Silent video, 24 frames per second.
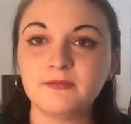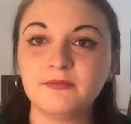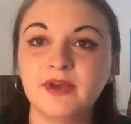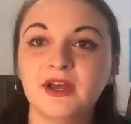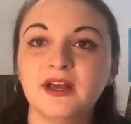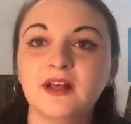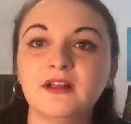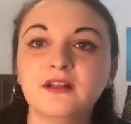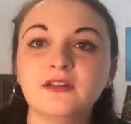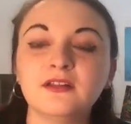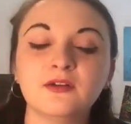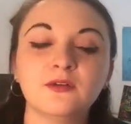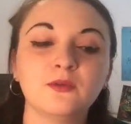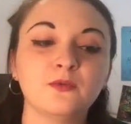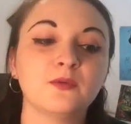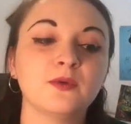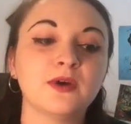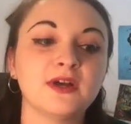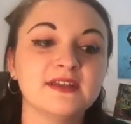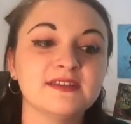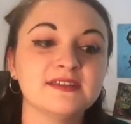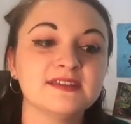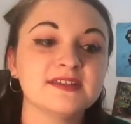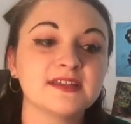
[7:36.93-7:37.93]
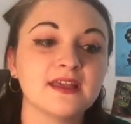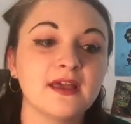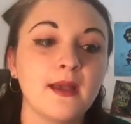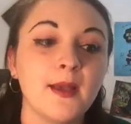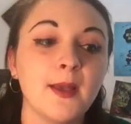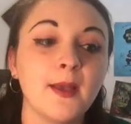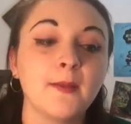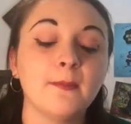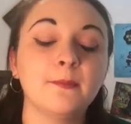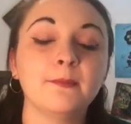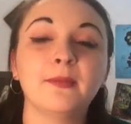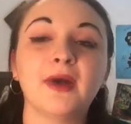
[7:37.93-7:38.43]
Belle was
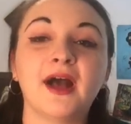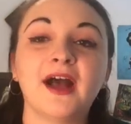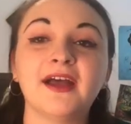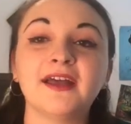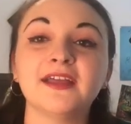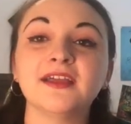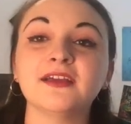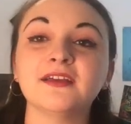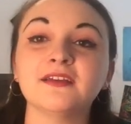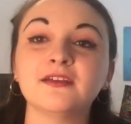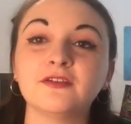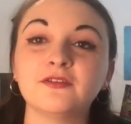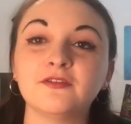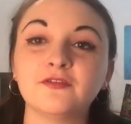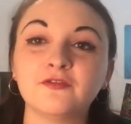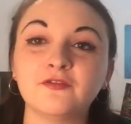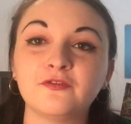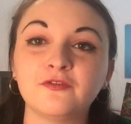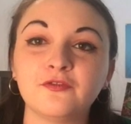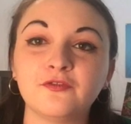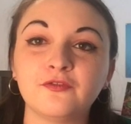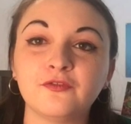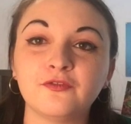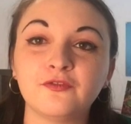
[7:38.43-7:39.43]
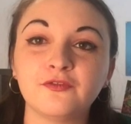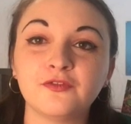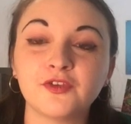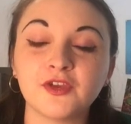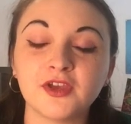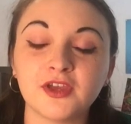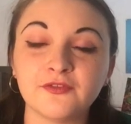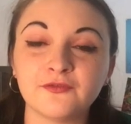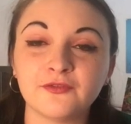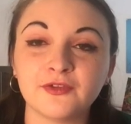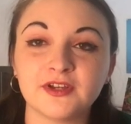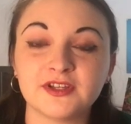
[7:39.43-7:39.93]
my
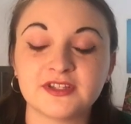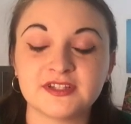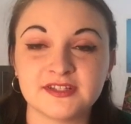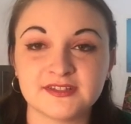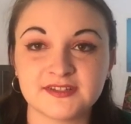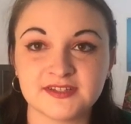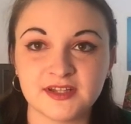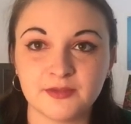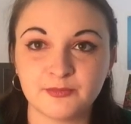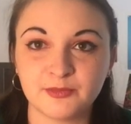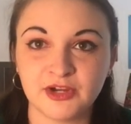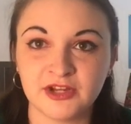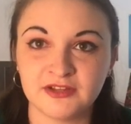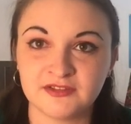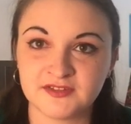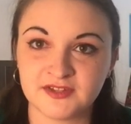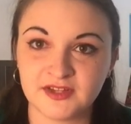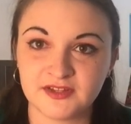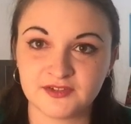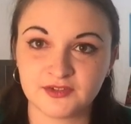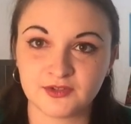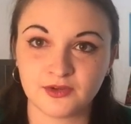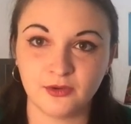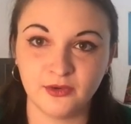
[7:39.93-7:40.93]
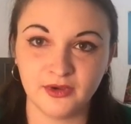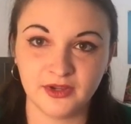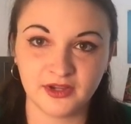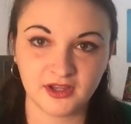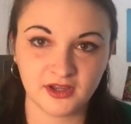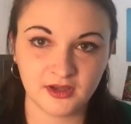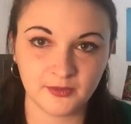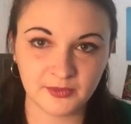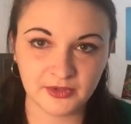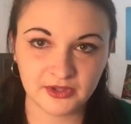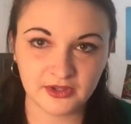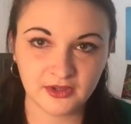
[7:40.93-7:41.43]
favorite Disney princess
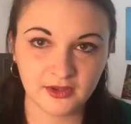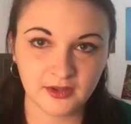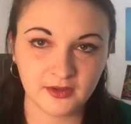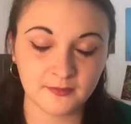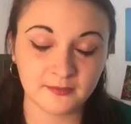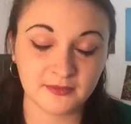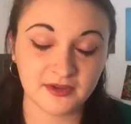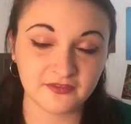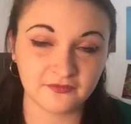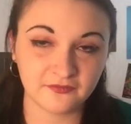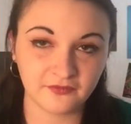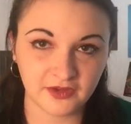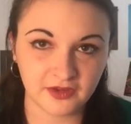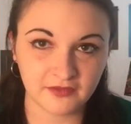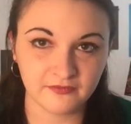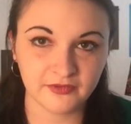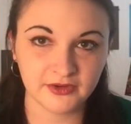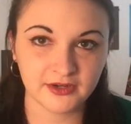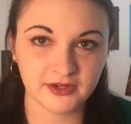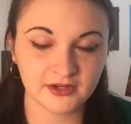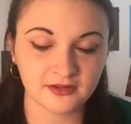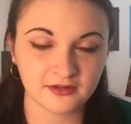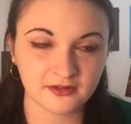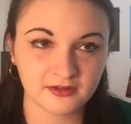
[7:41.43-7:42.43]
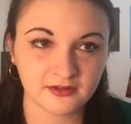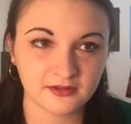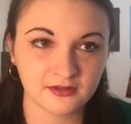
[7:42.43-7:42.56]
growing up. My favorite.